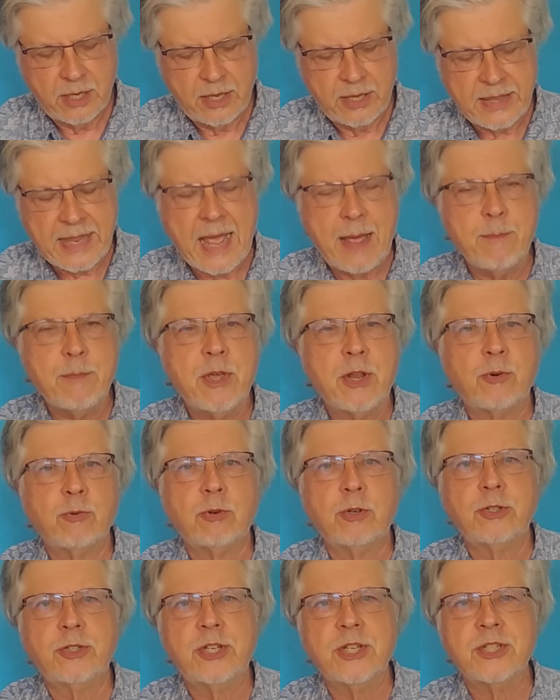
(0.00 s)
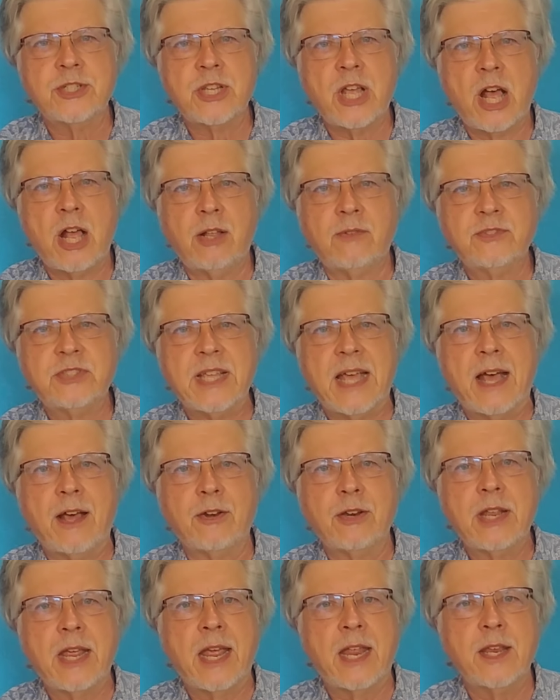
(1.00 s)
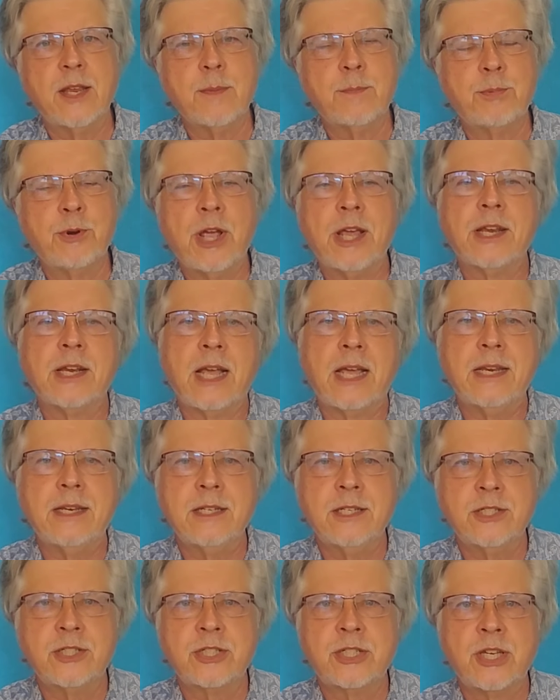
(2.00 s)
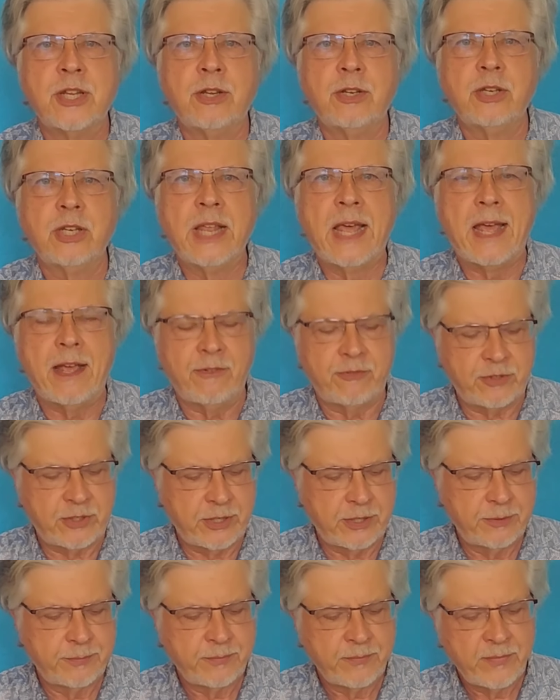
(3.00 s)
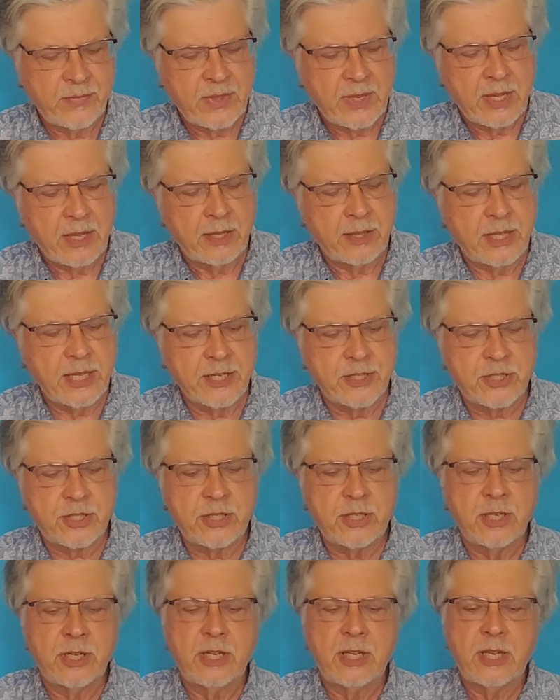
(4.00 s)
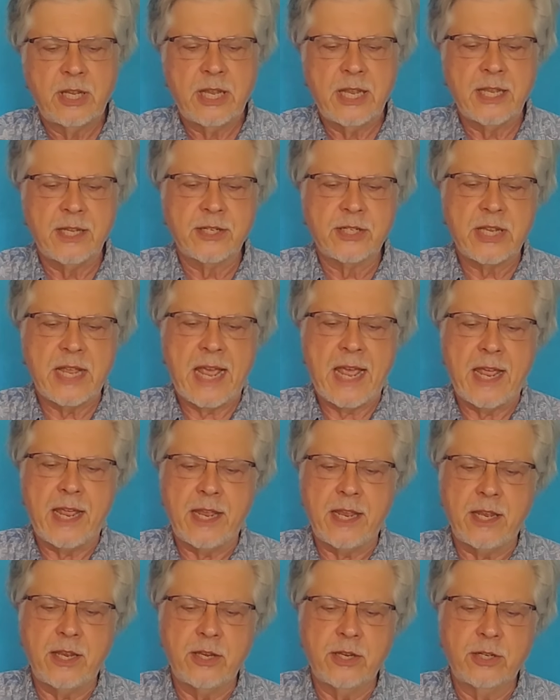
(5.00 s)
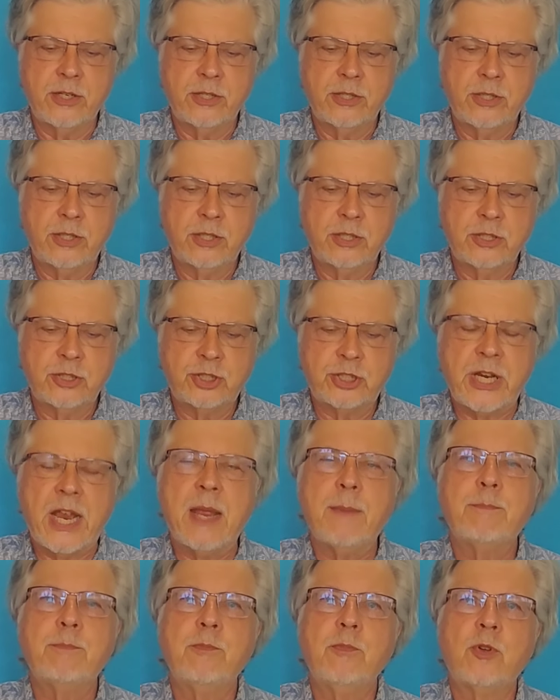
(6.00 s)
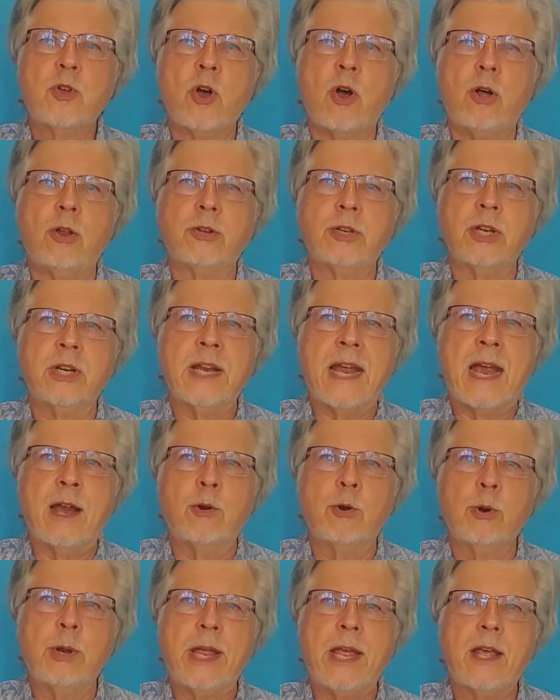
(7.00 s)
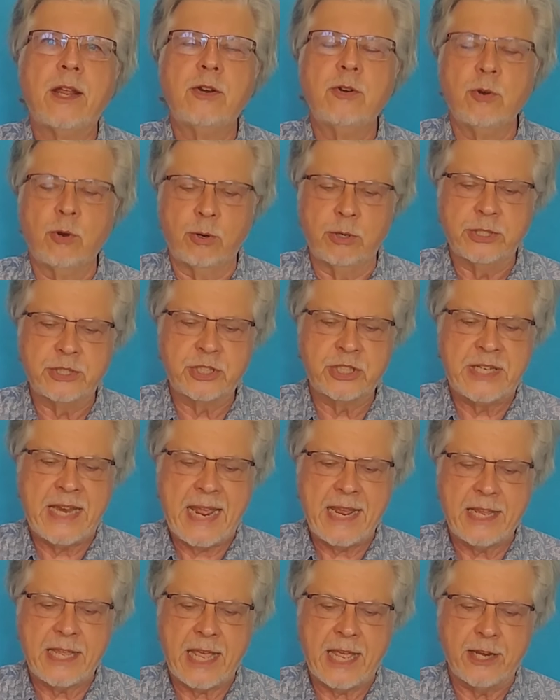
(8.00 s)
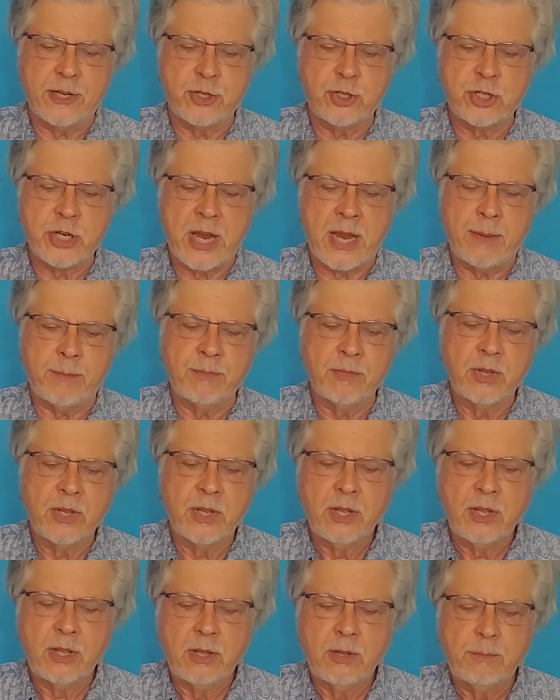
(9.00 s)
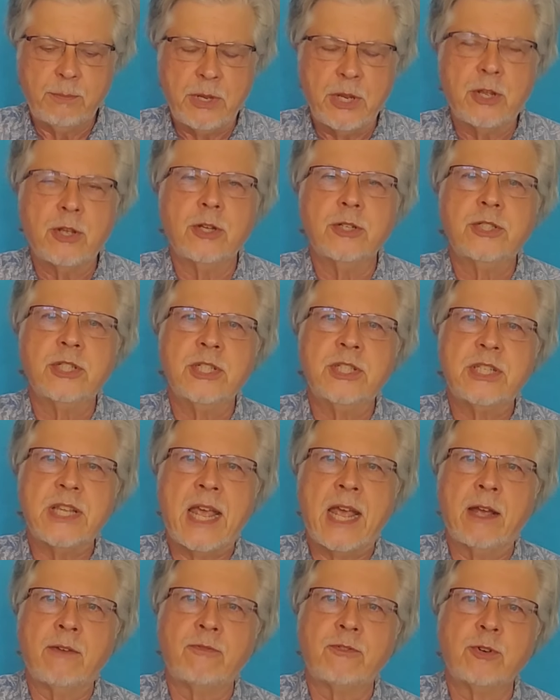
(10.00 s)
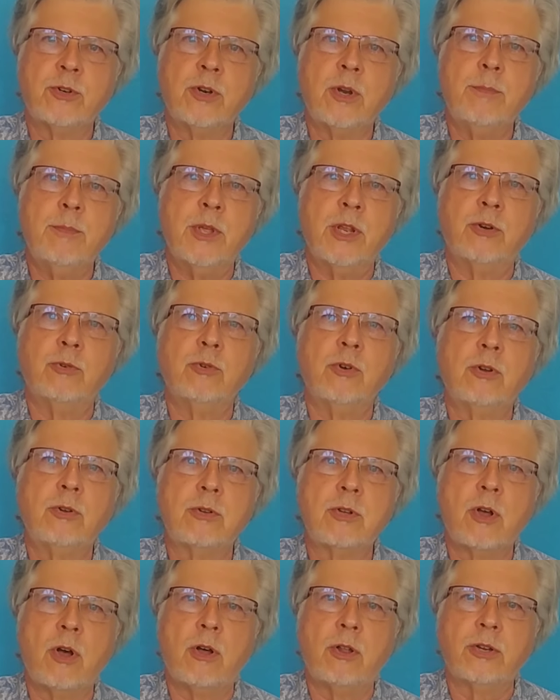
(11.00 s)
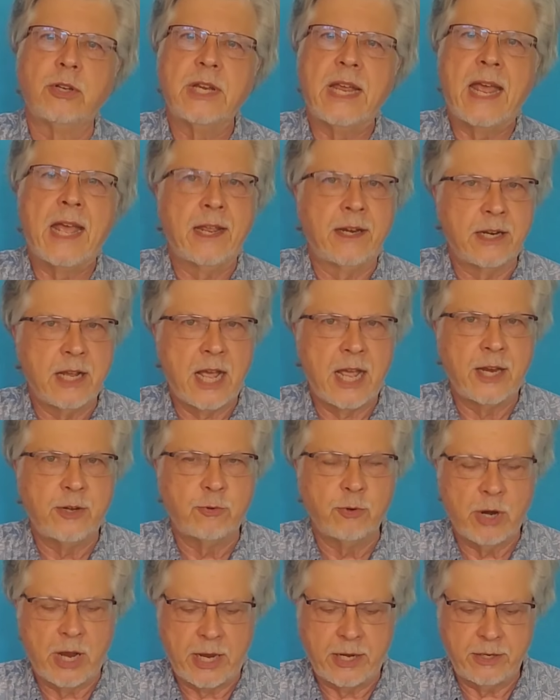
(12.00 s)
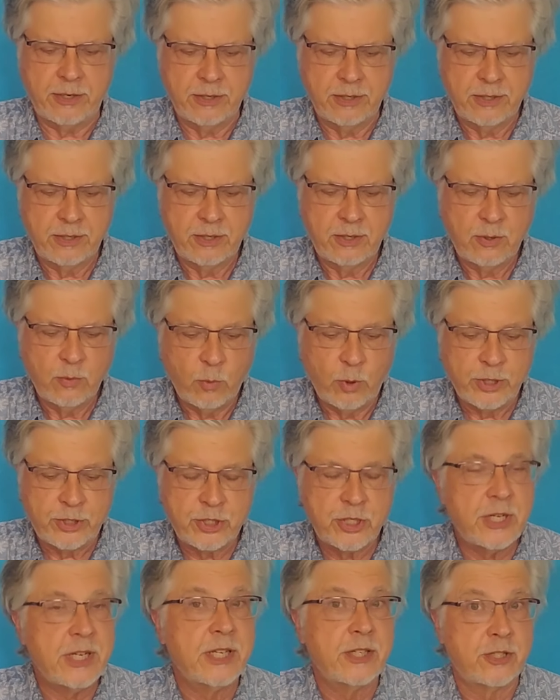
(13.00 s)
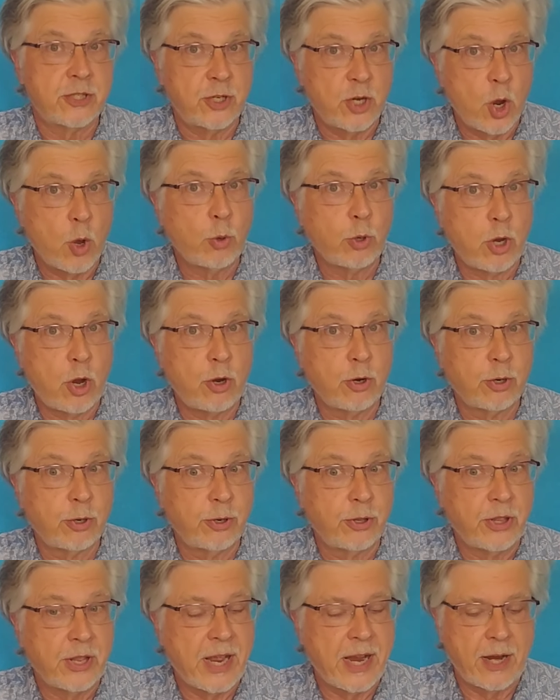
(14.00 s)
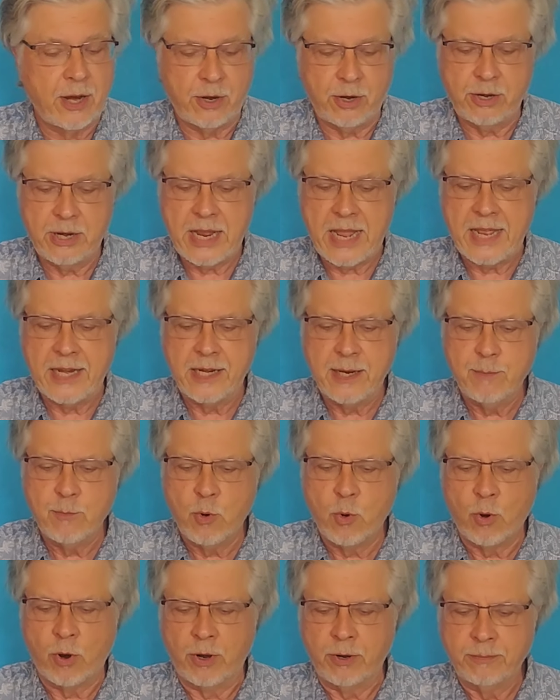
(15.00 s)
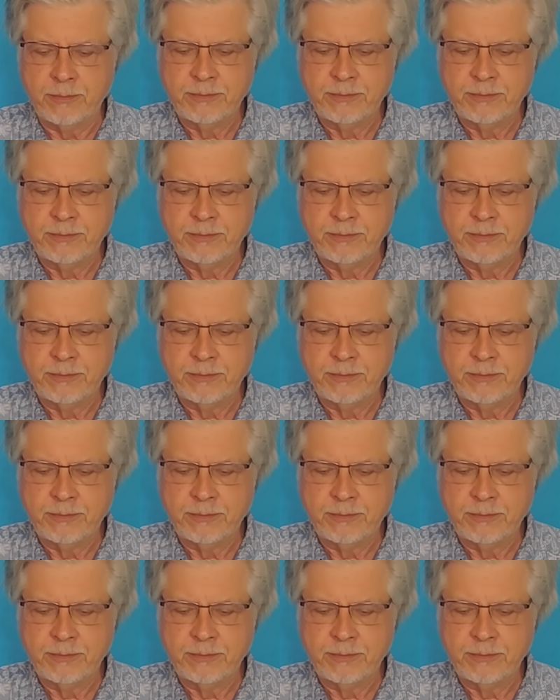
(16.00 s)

that mineral dissolves out and the prehnite is still left. This is a shape called an arrowhead or a snakehead shape because it's after a mineral called anhydrite, which is no longer there anymore.